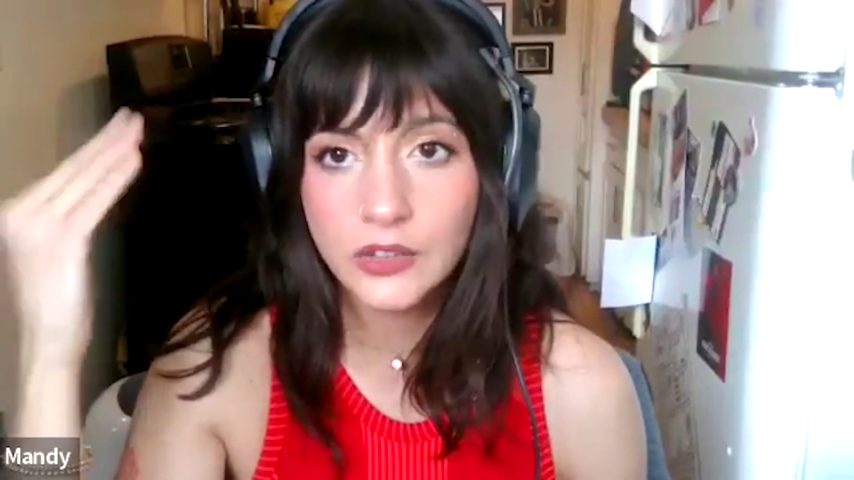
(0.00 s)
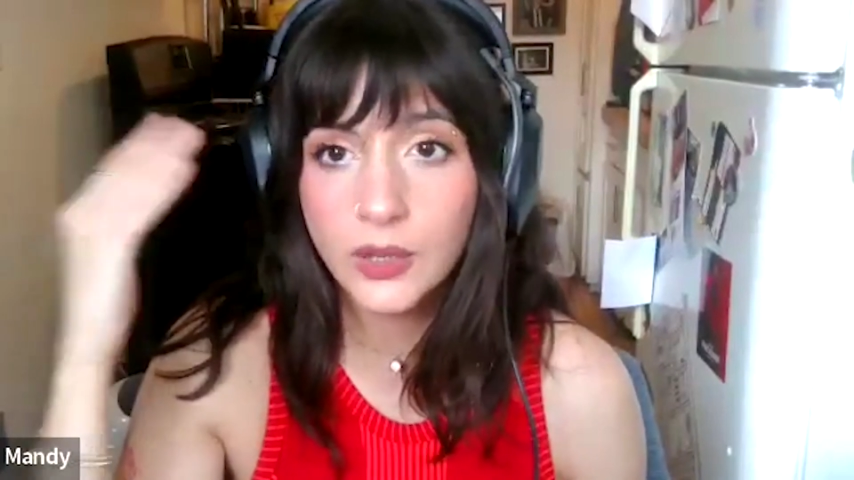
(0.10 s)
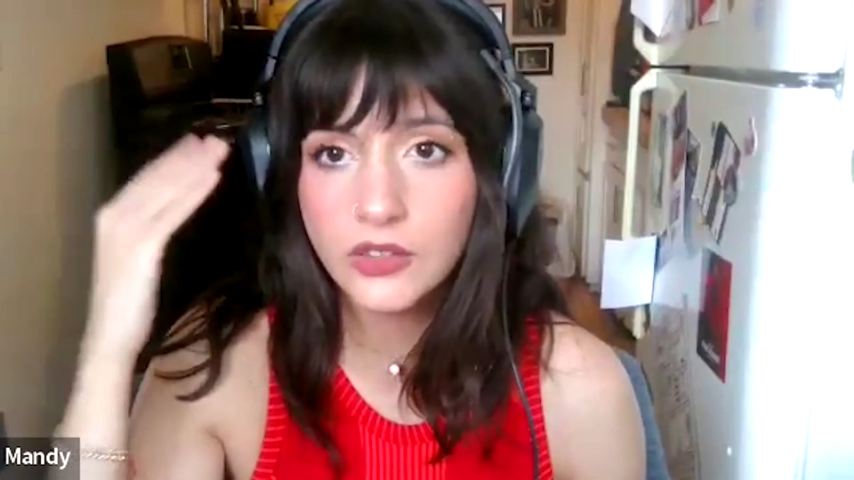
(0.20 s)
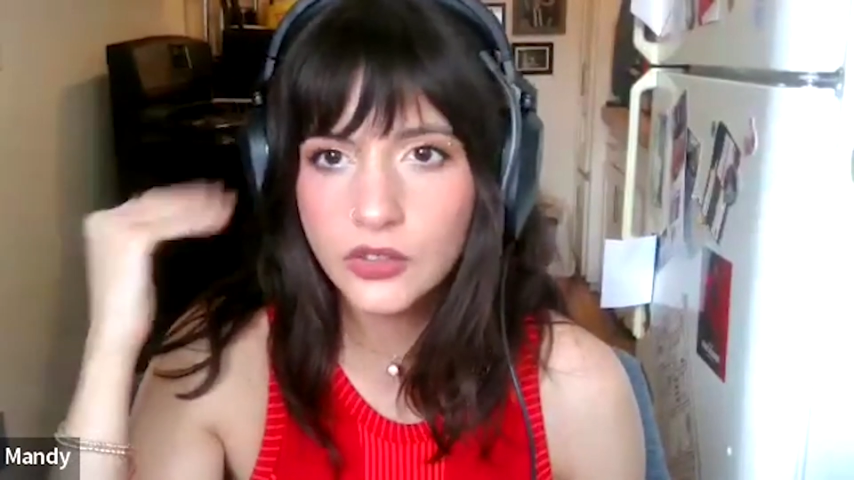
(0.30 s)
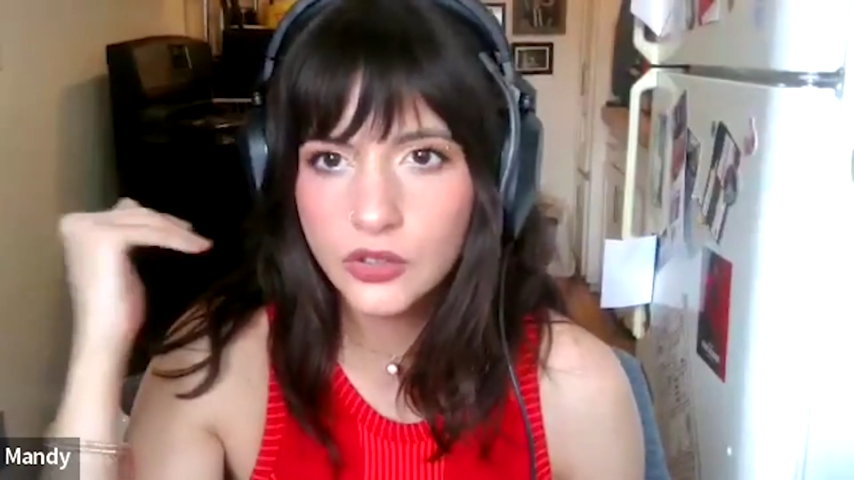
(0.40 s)
so
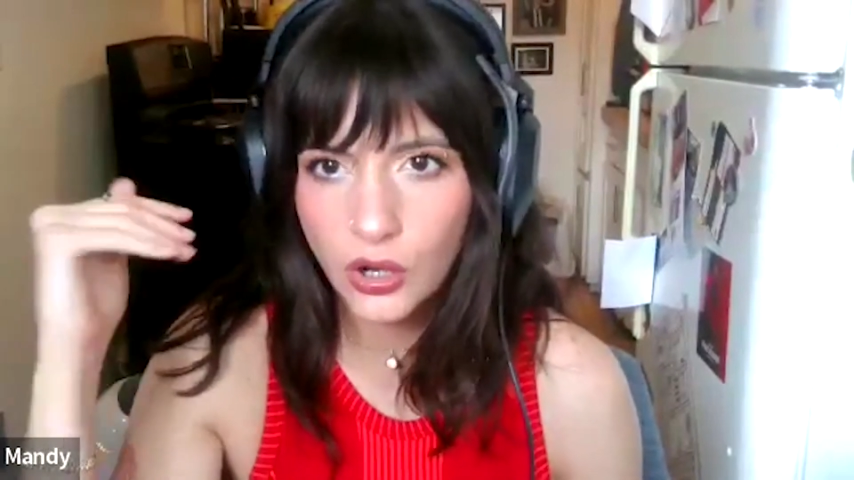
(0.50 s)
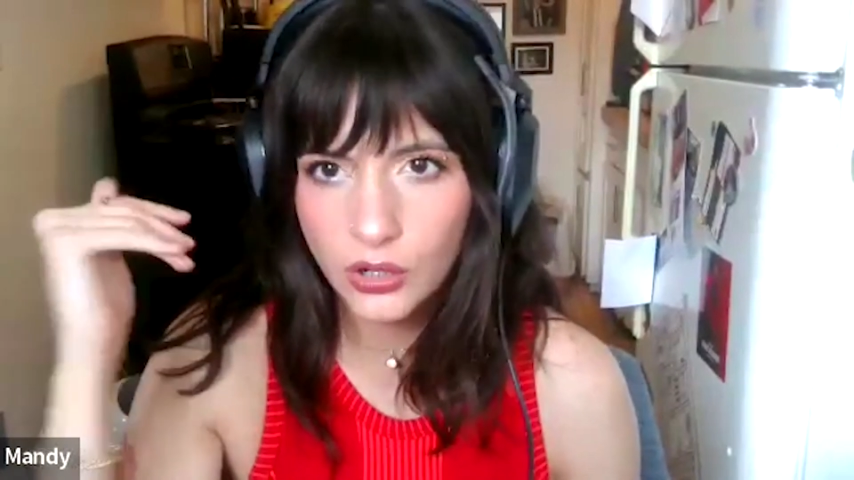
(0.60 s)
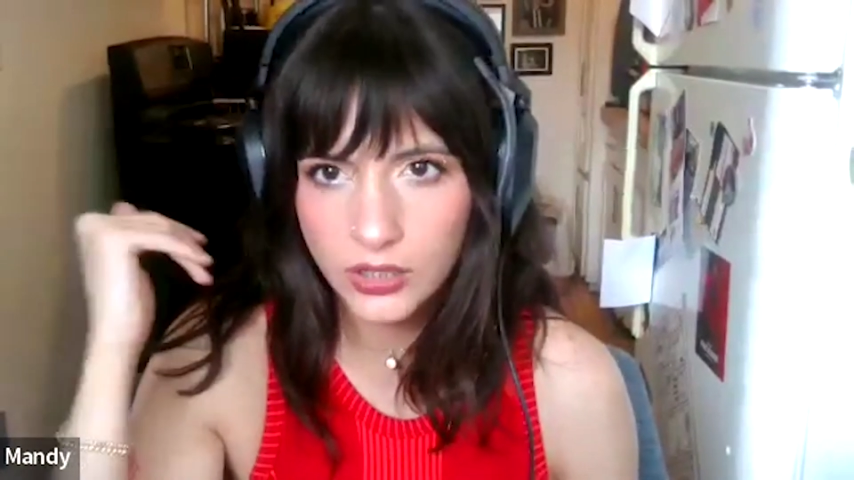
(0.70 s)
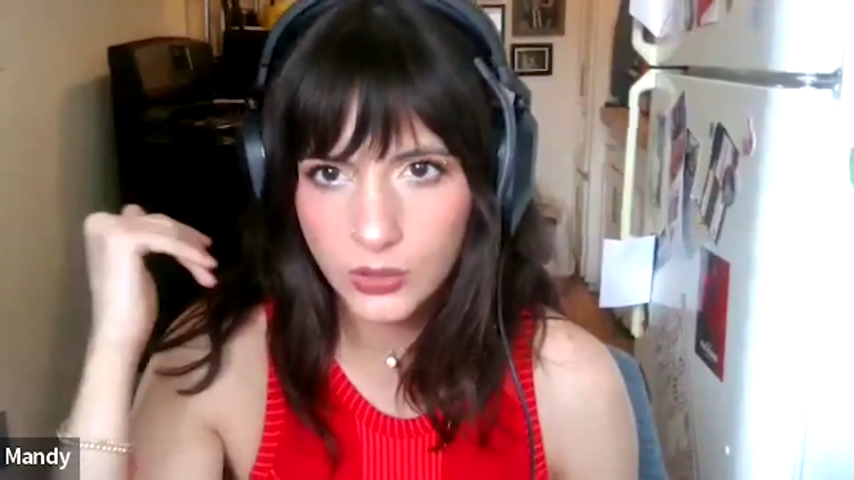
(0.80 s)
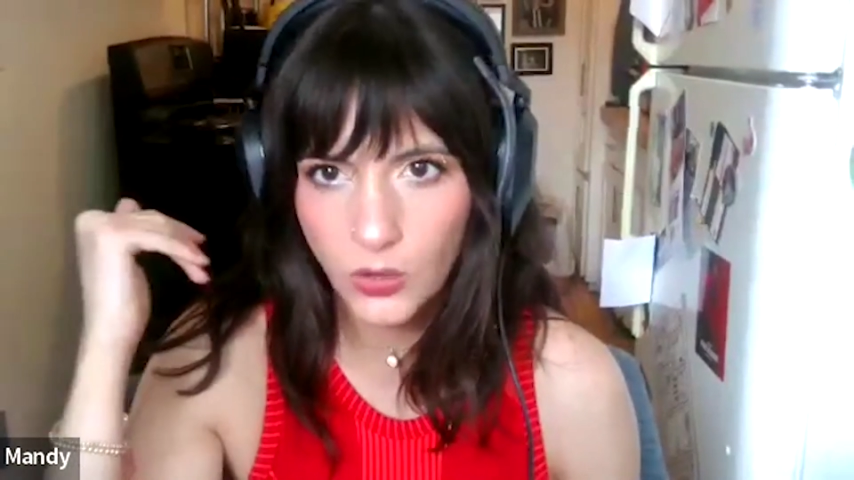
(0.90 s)
I
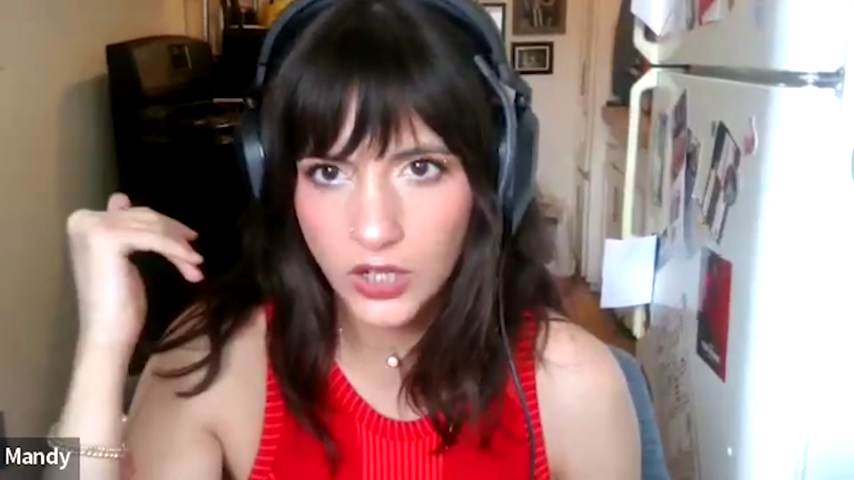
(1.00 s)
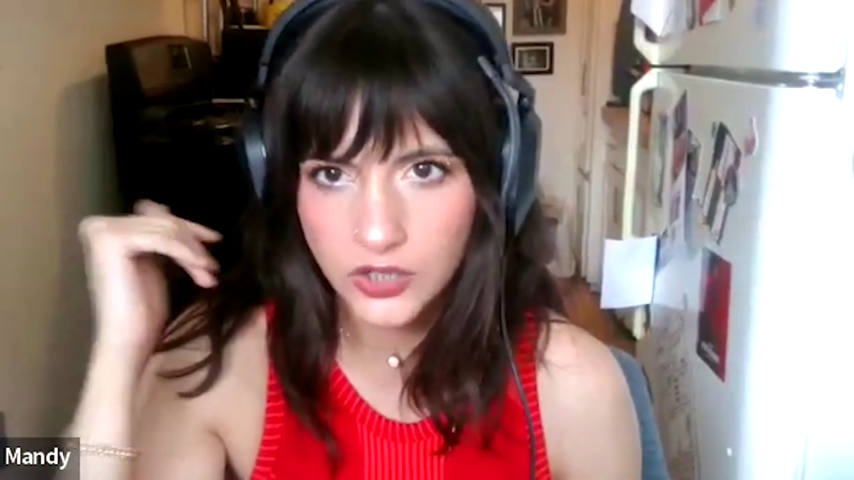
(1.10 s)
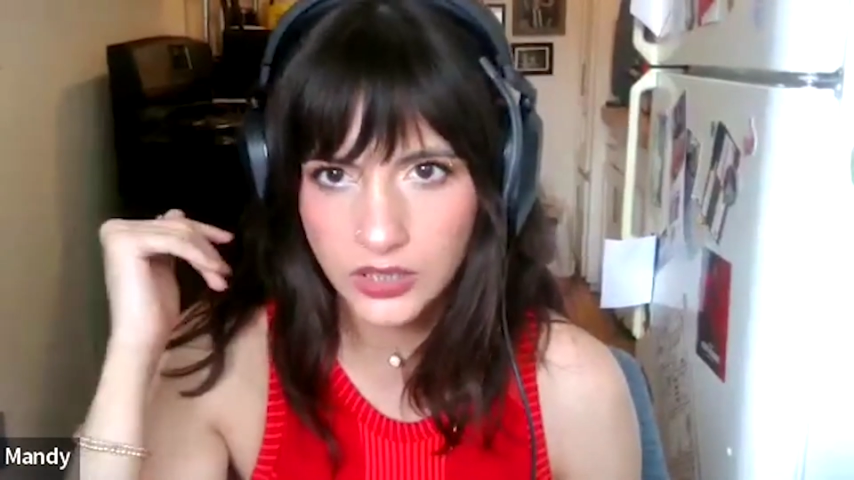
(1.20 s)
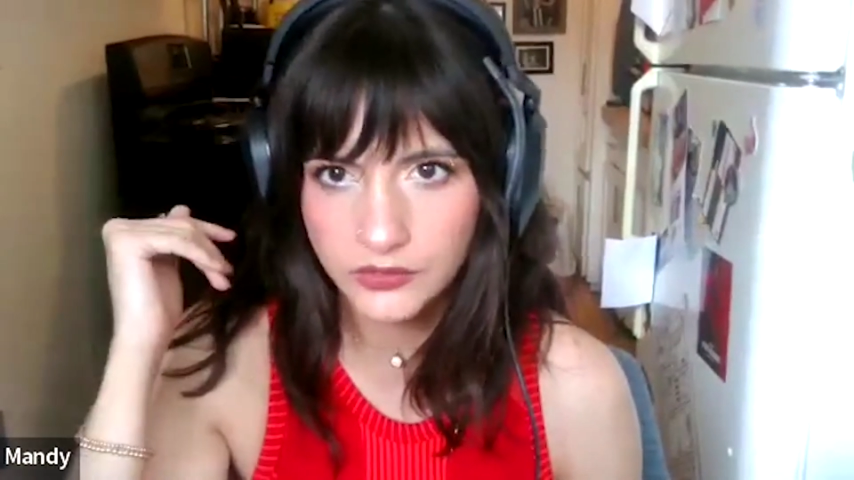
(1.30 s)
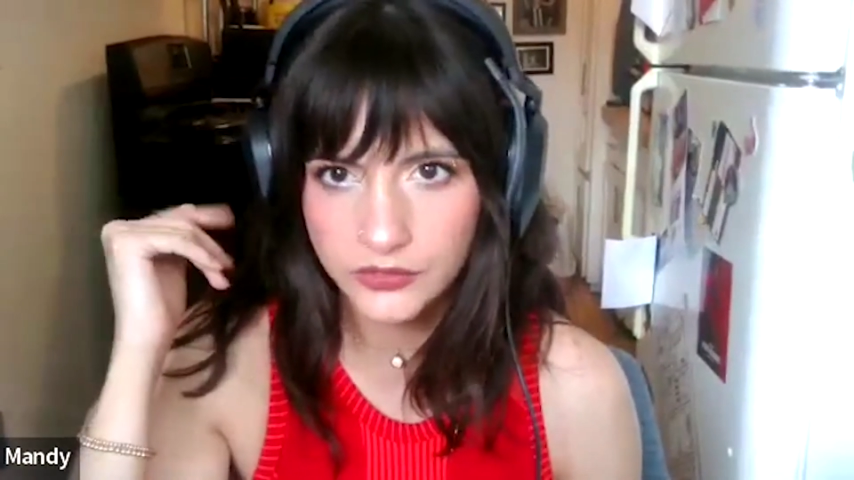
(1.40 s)
started
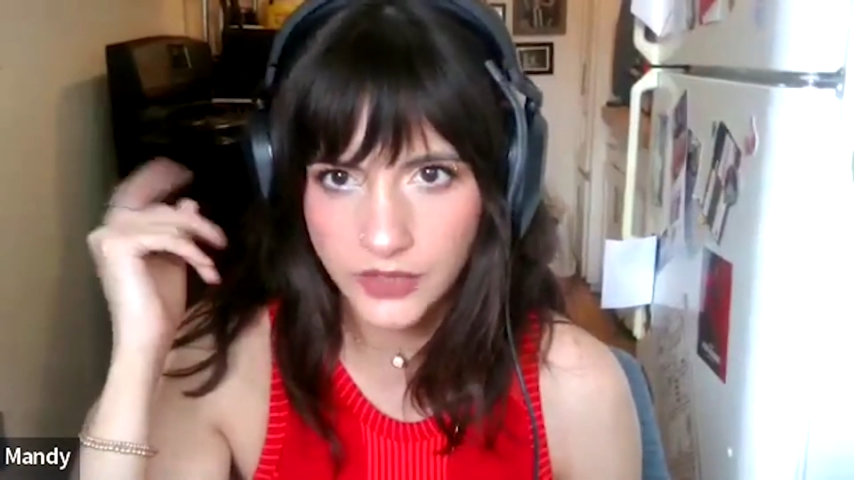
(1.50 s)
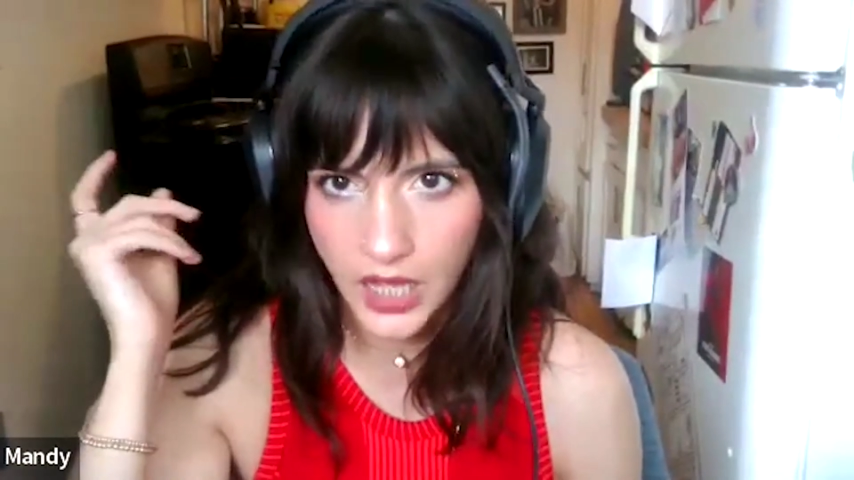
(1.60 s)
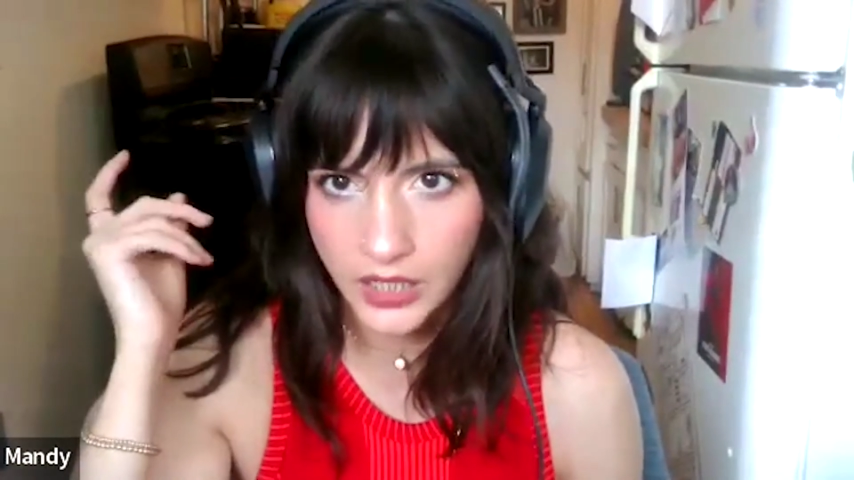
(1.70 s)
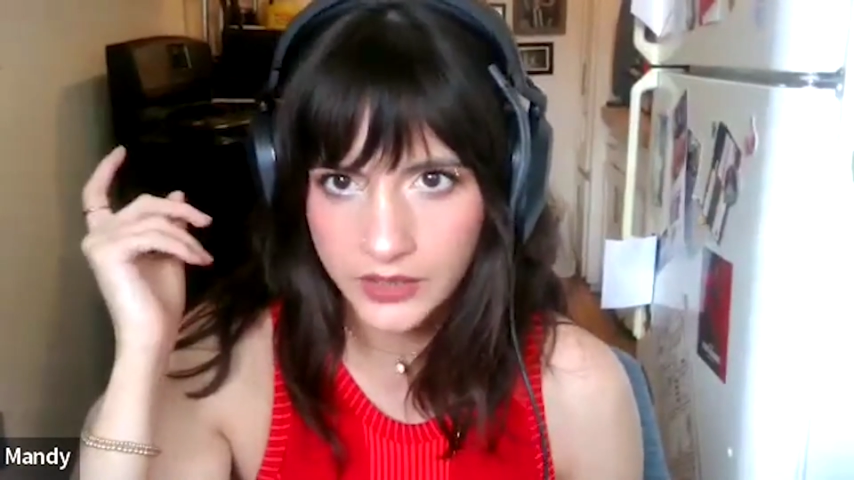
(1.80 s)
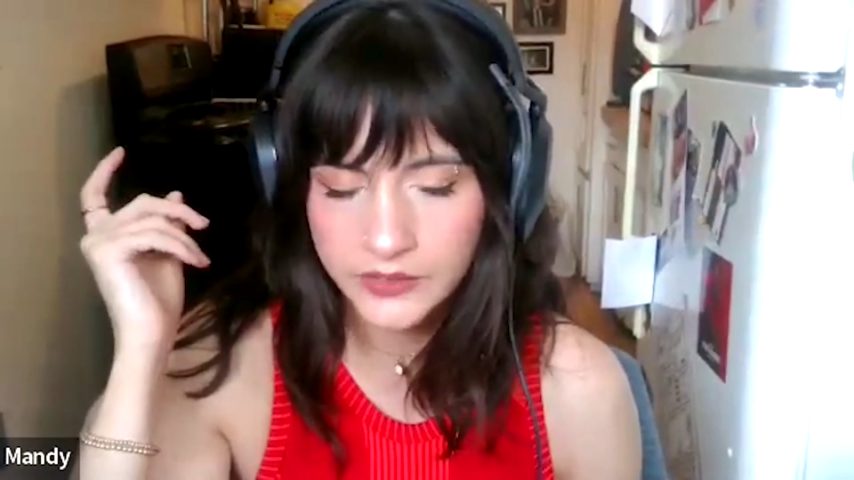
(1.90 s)
watching
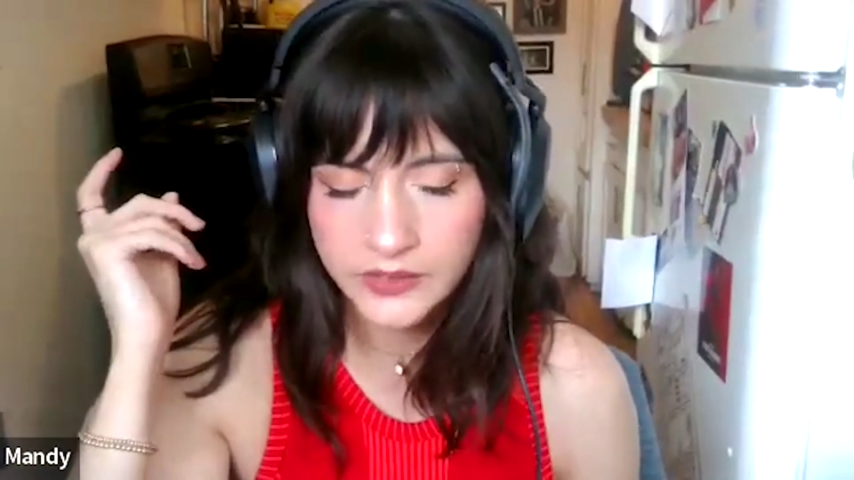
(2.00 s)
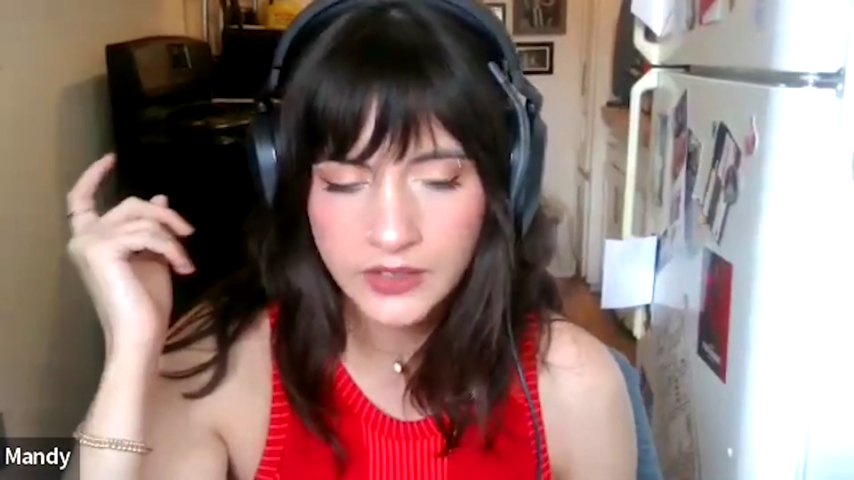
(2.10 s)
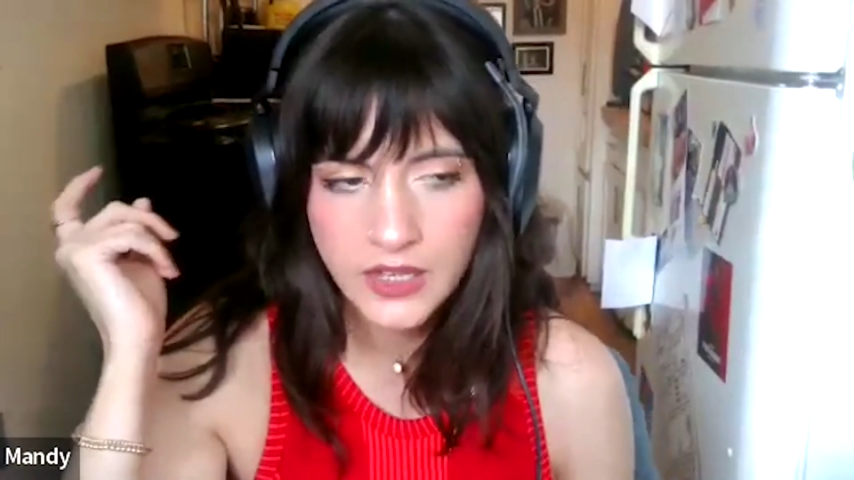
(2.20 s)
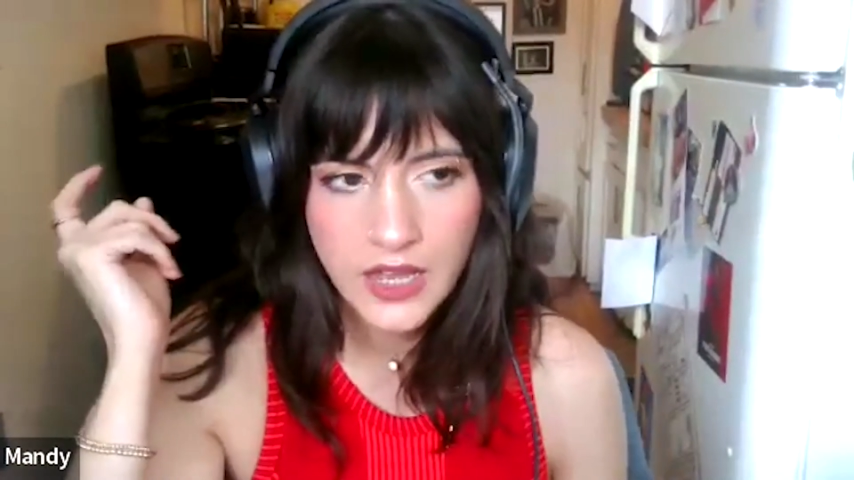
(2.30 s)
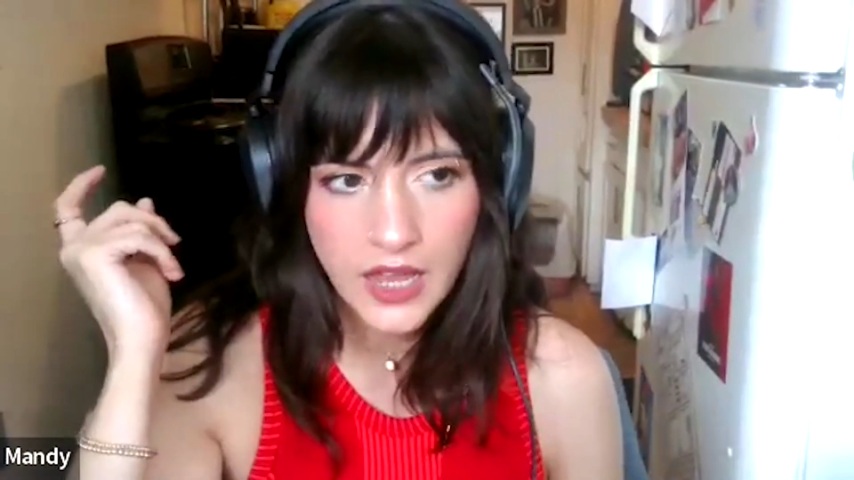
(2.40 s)
Flux